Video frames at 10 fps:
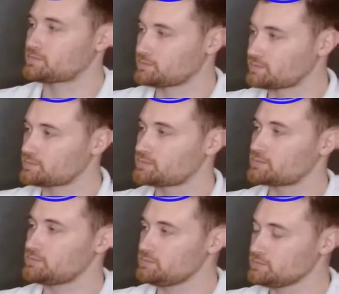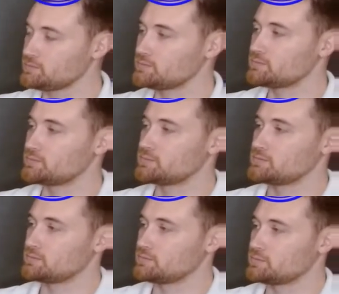
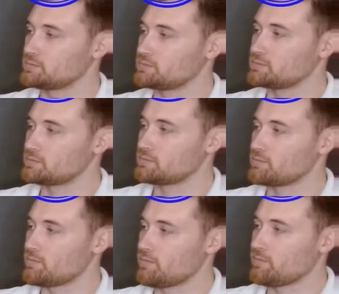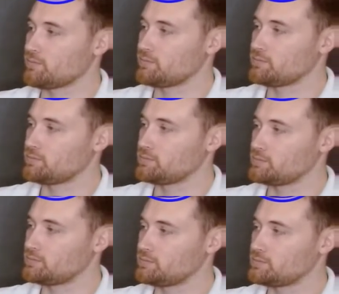
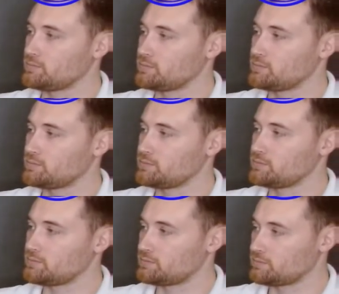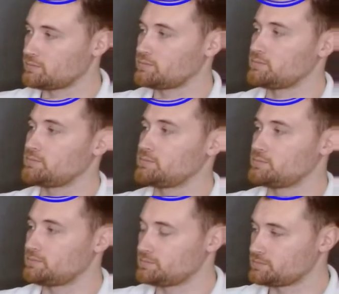
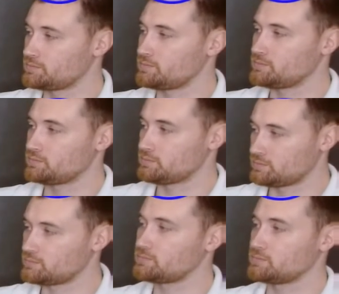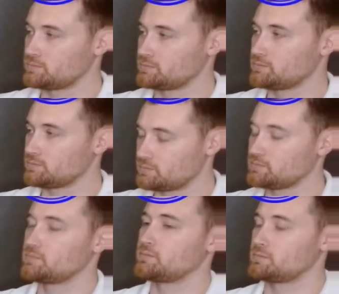
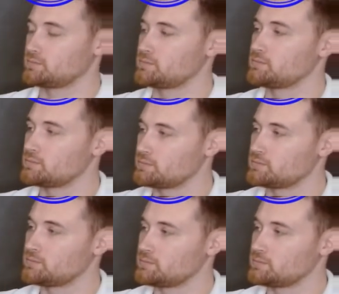[no speech]